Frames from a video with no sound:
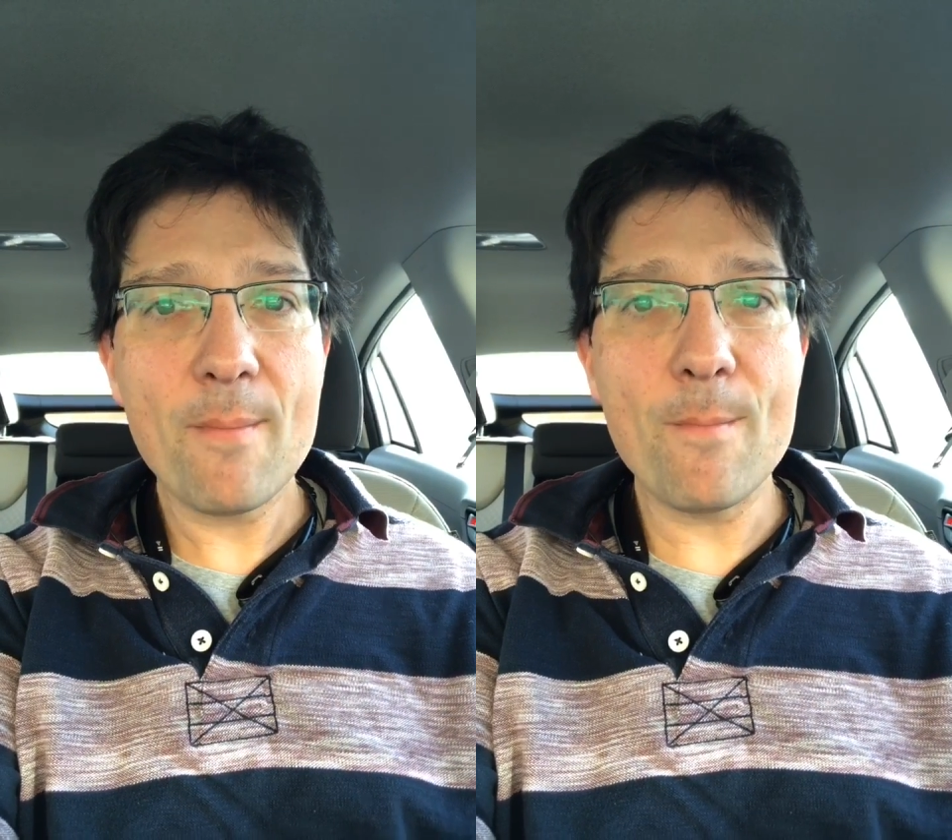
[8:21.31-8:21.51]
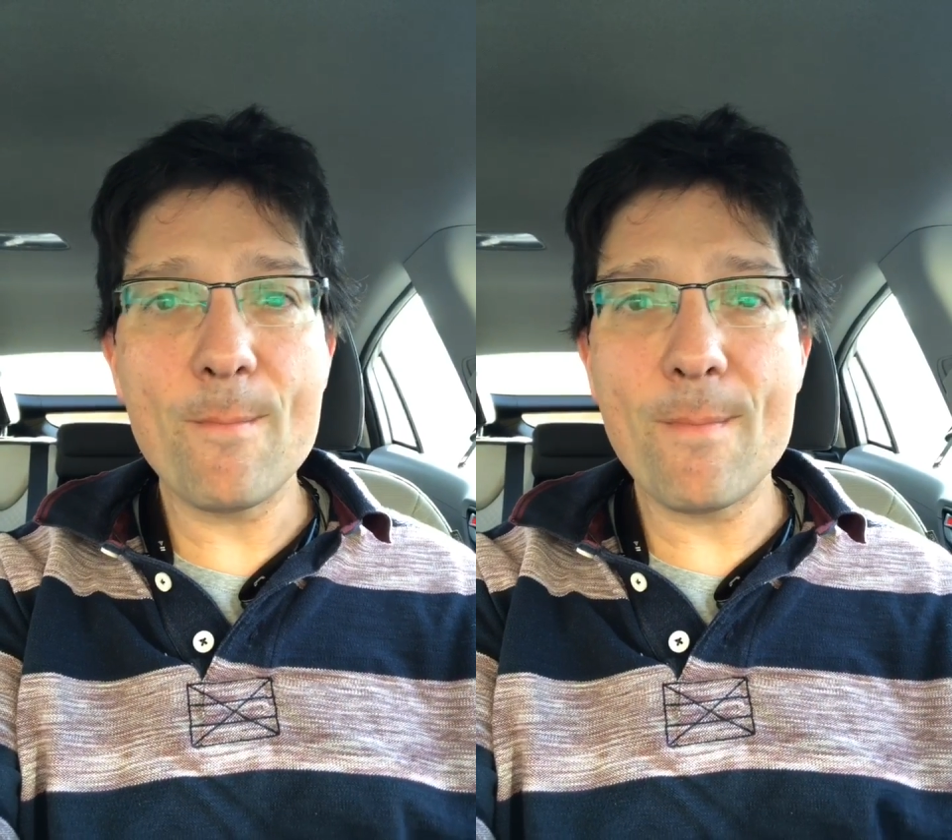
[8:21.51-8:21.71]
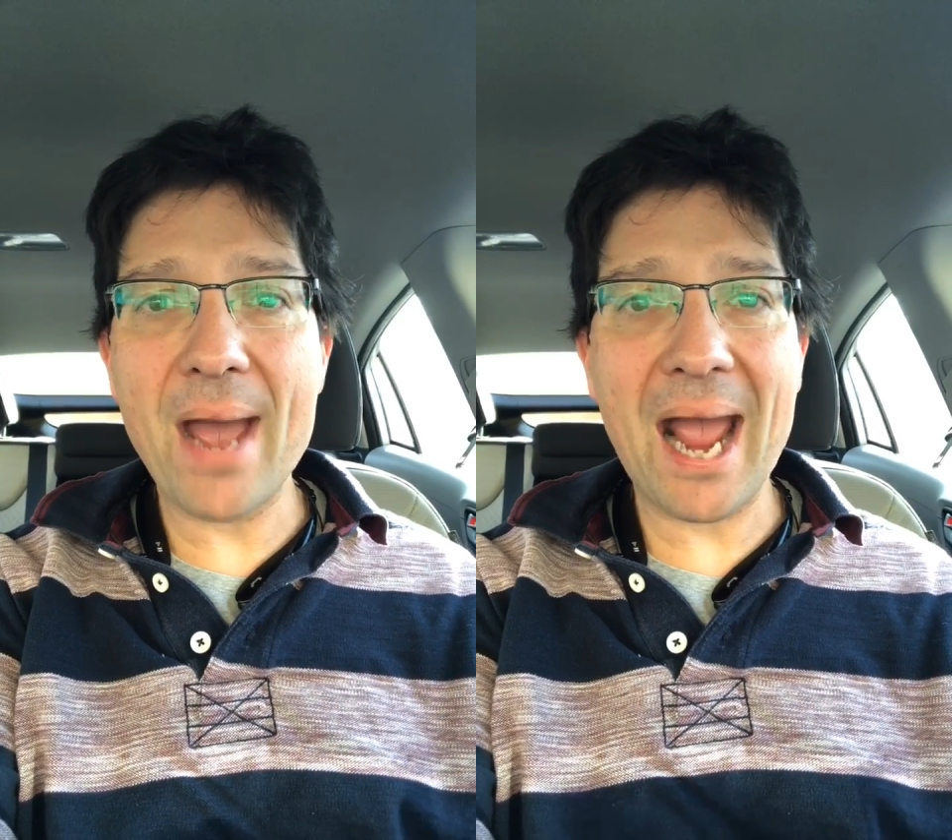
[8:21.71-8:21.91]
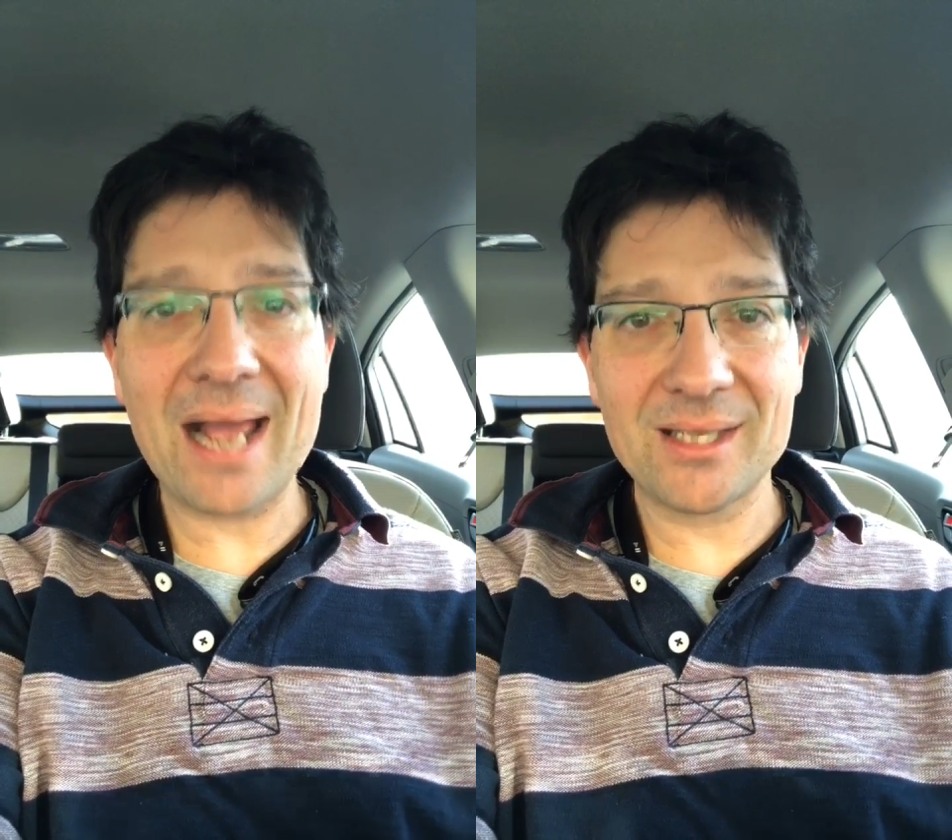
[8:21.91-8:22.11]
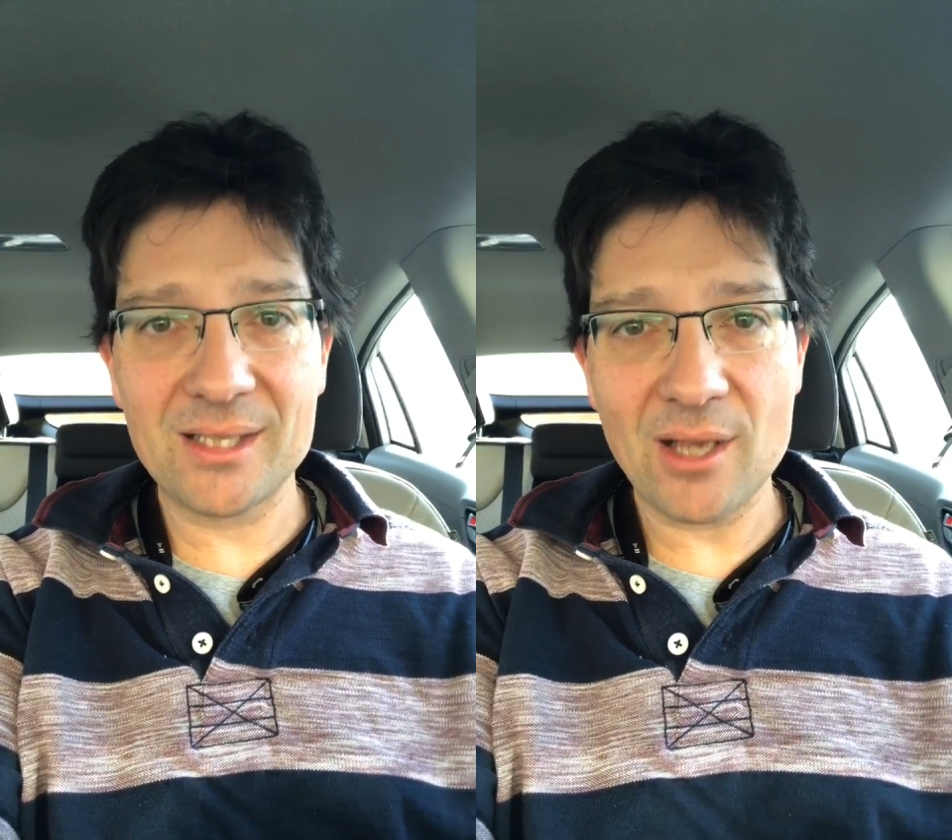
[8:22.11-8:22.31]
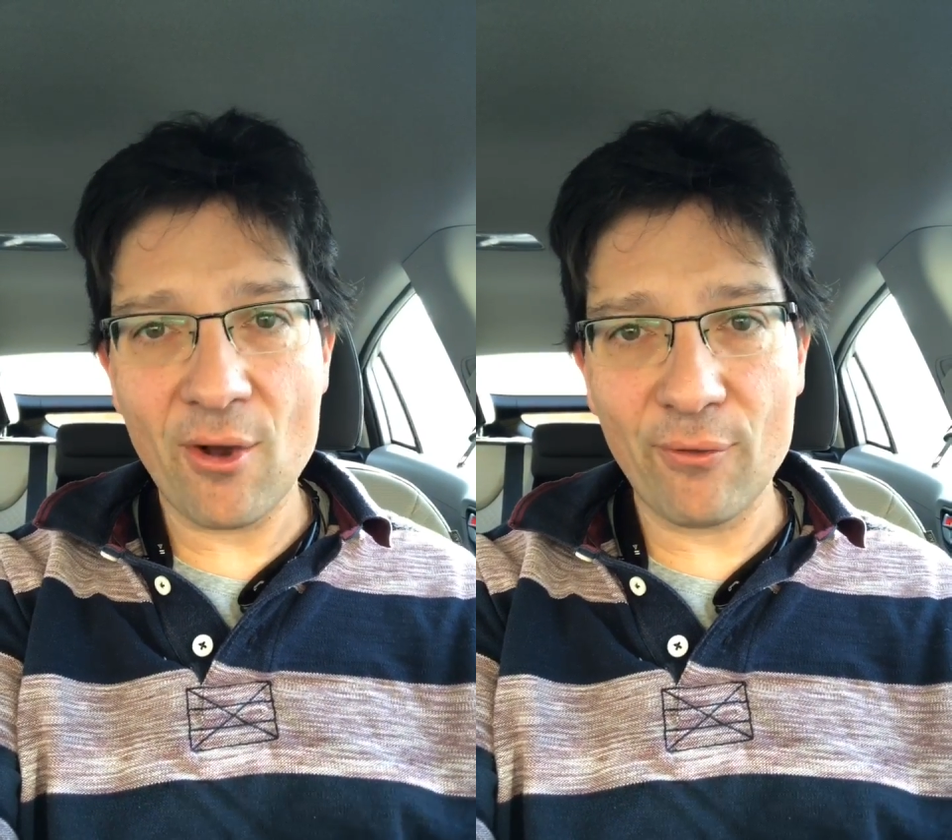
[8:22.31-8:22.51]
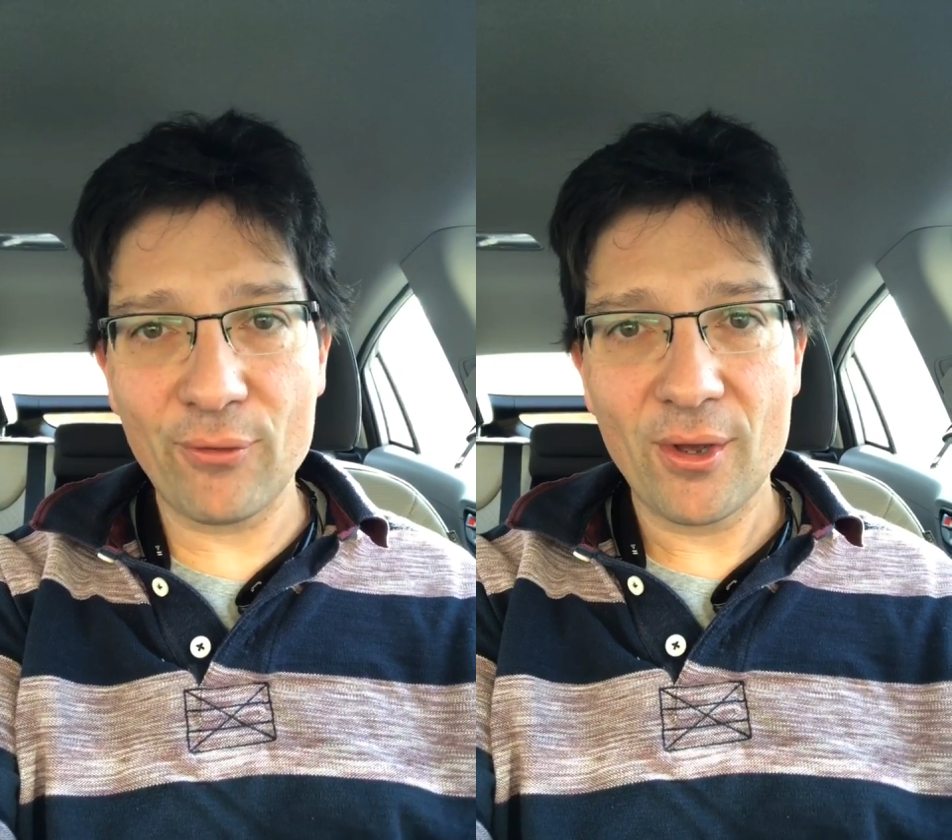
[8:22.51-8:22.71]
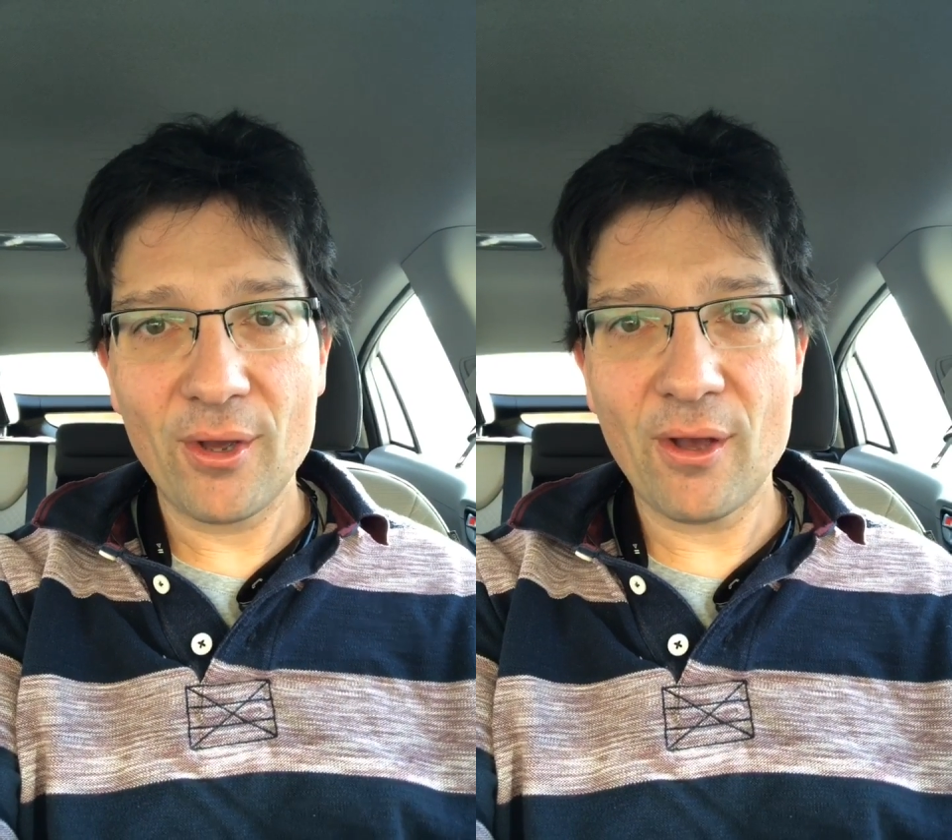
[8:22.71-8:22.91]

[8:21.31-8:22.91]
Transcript: mass of